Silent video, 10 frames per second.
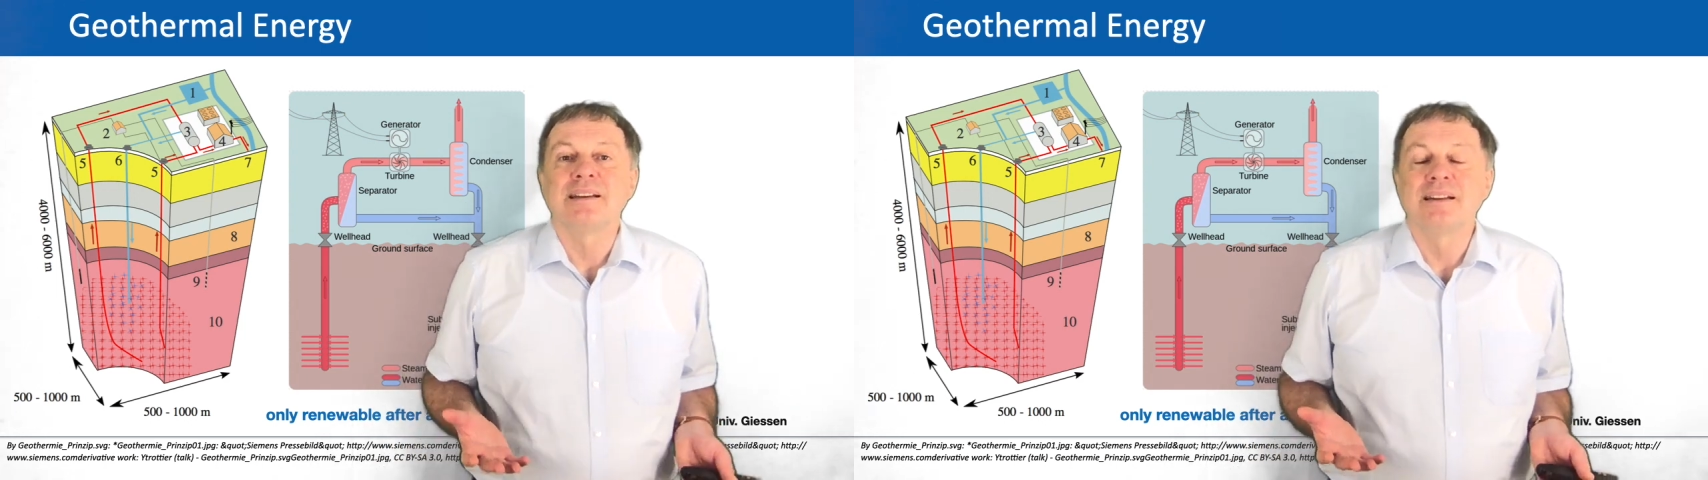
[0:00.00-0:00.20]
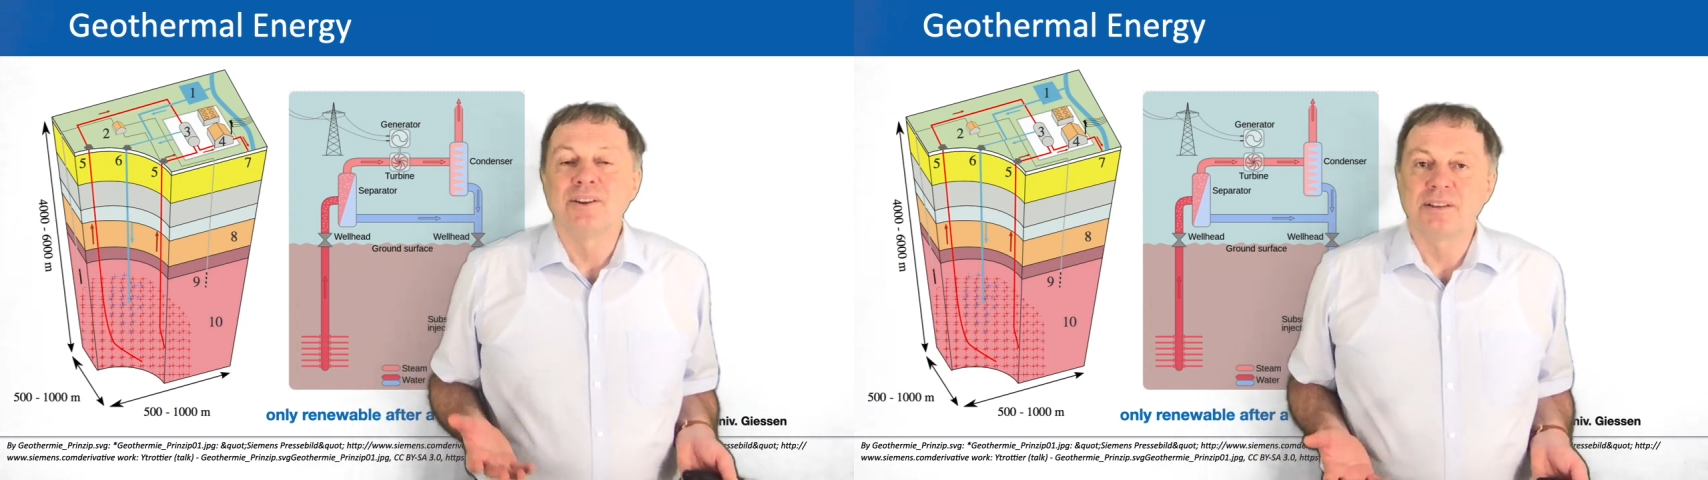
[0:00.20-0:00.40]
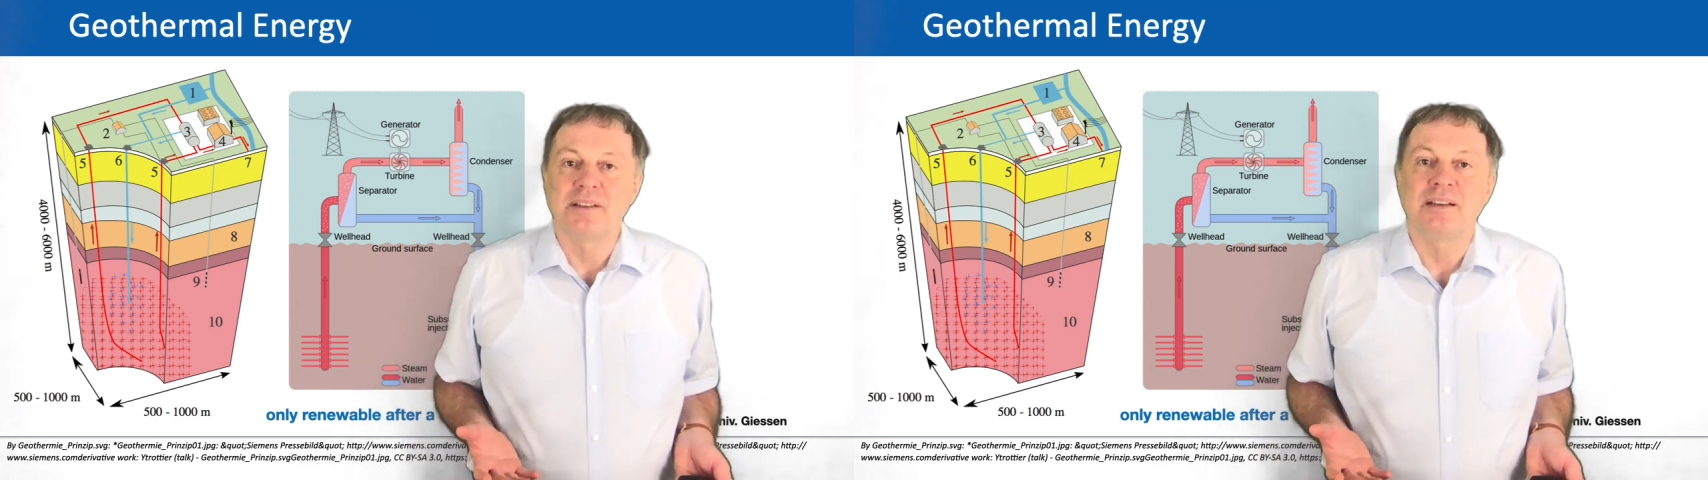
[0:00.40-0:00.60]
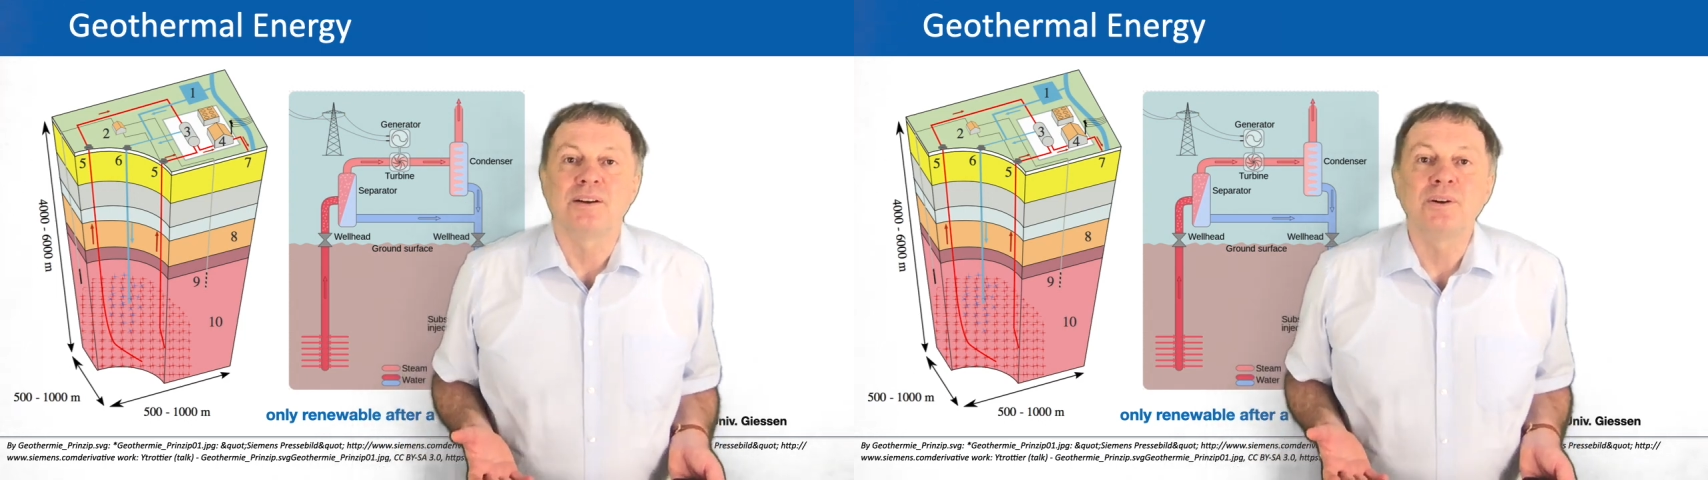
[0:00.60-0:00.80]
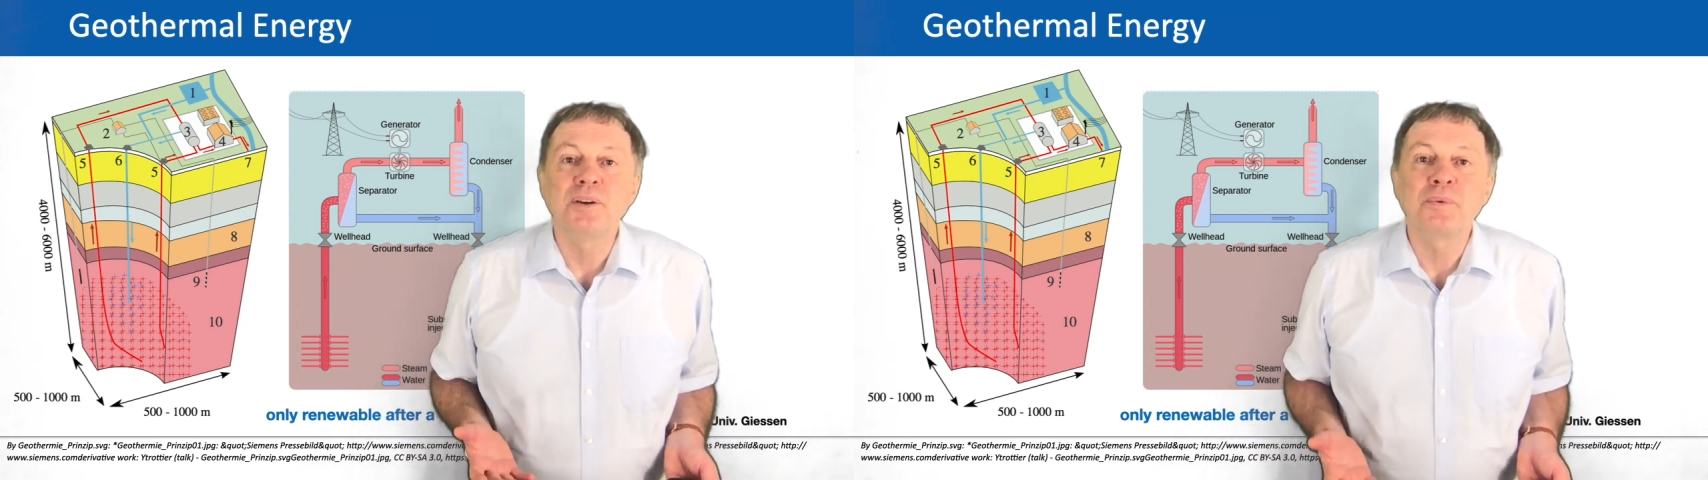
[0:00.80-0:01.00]
not the
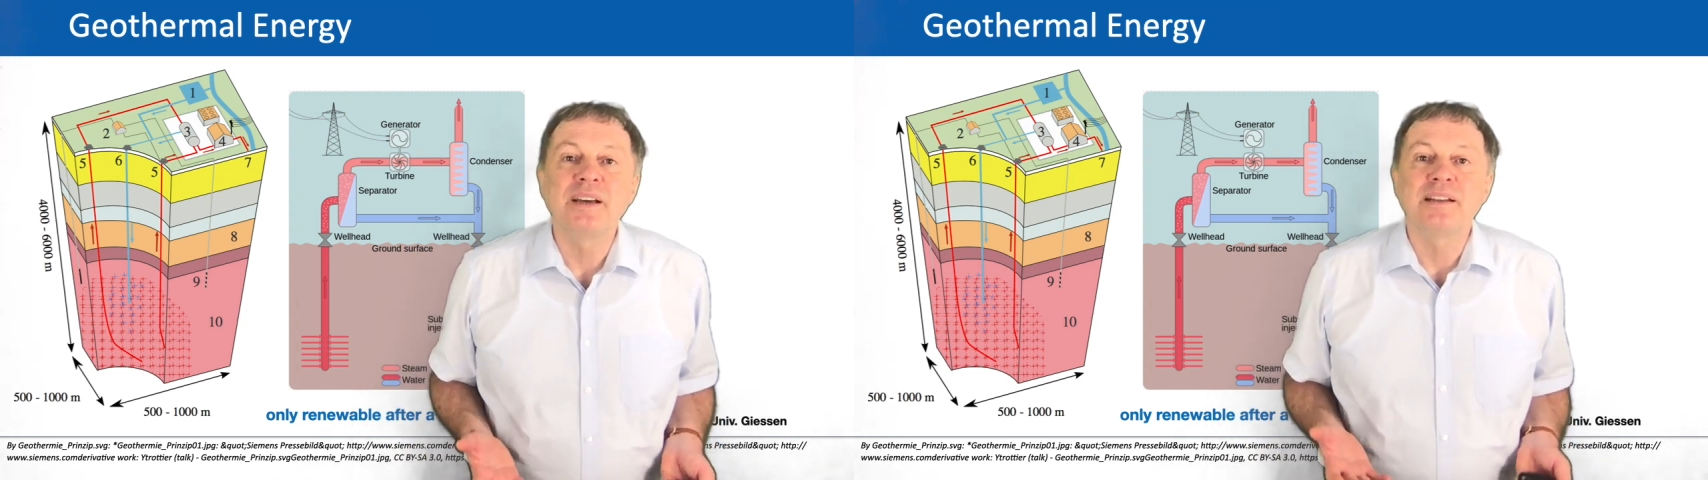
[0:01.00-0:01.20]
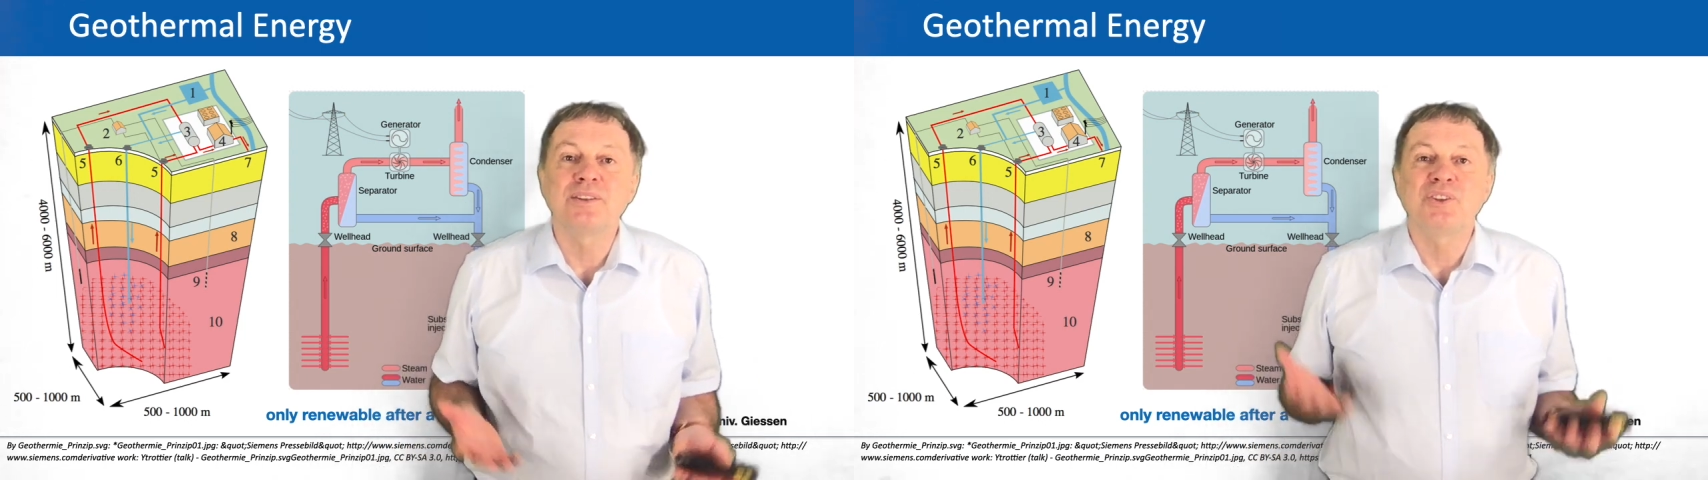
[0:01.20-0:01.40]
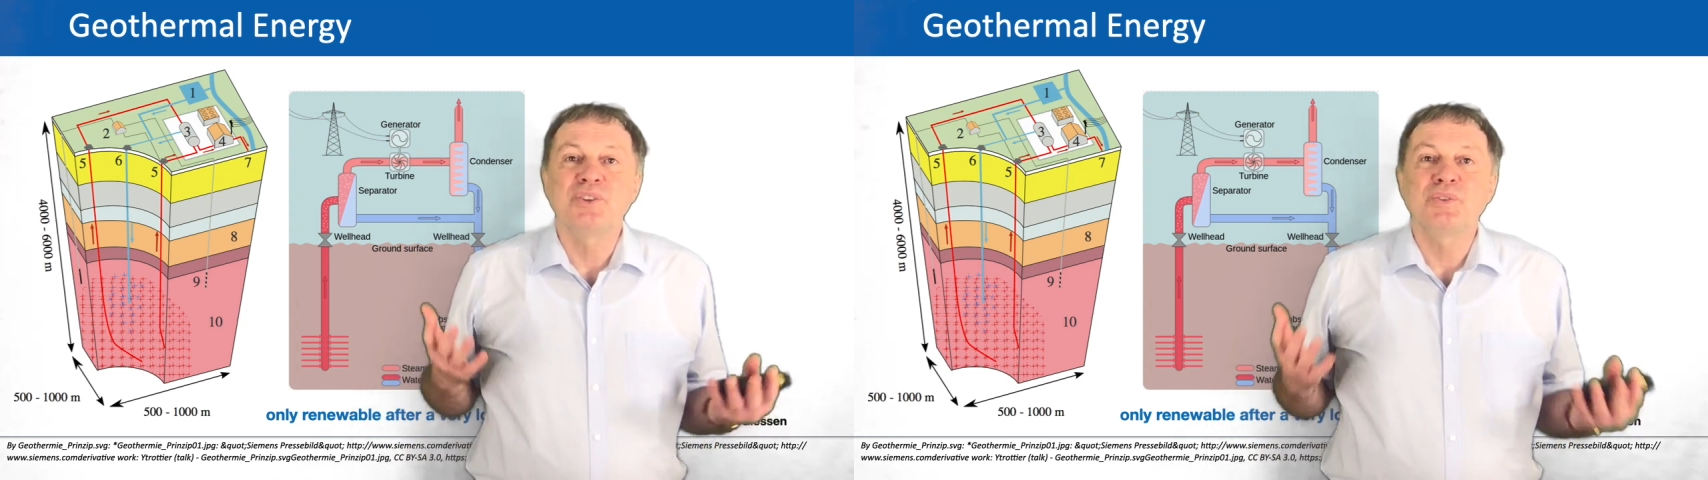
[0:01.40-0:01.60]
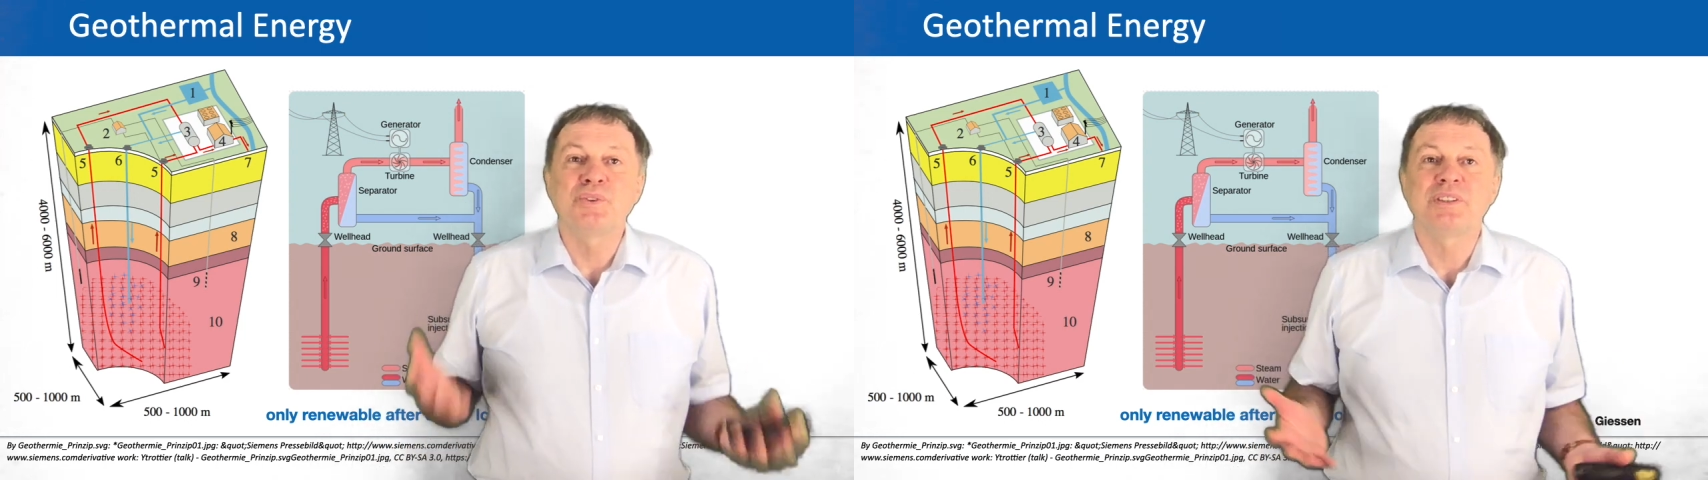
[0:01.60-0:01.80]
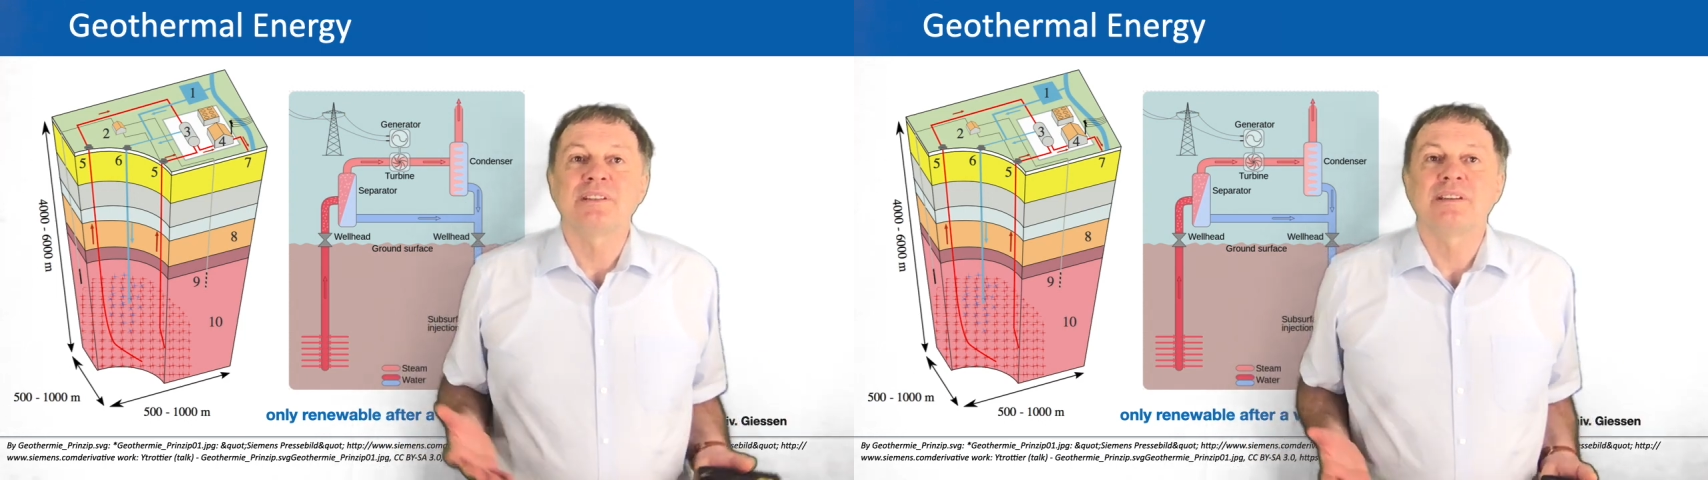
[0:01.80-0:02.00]
only way to
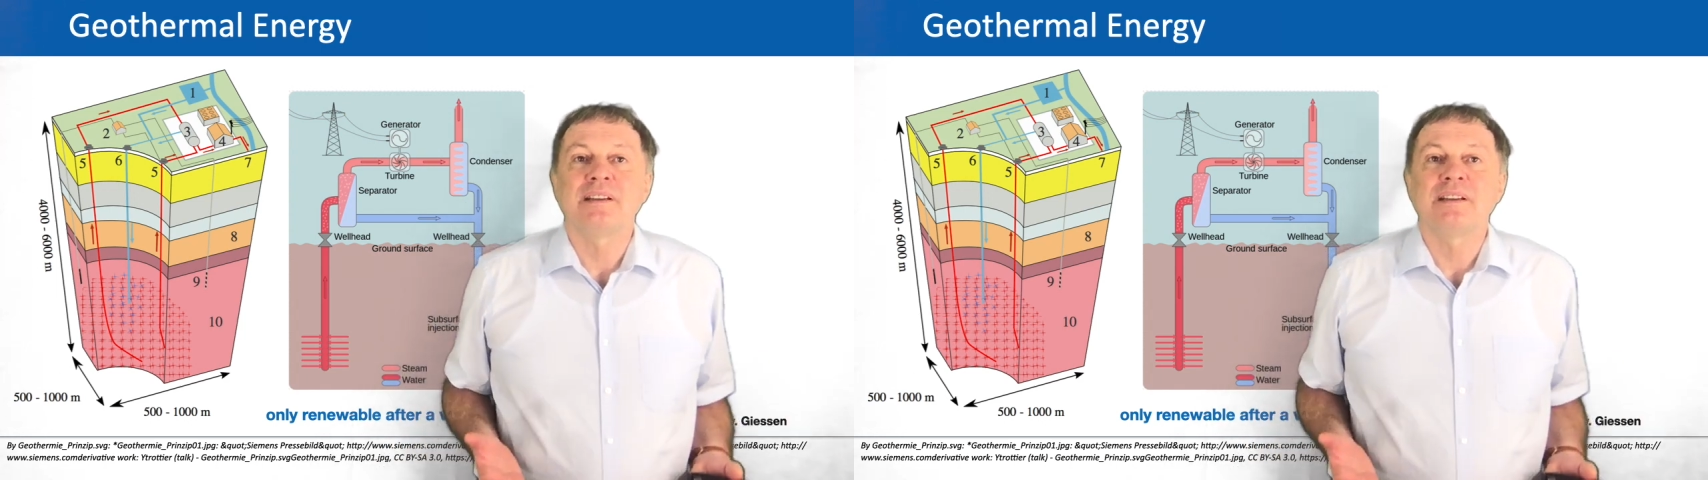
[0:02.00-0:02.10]
use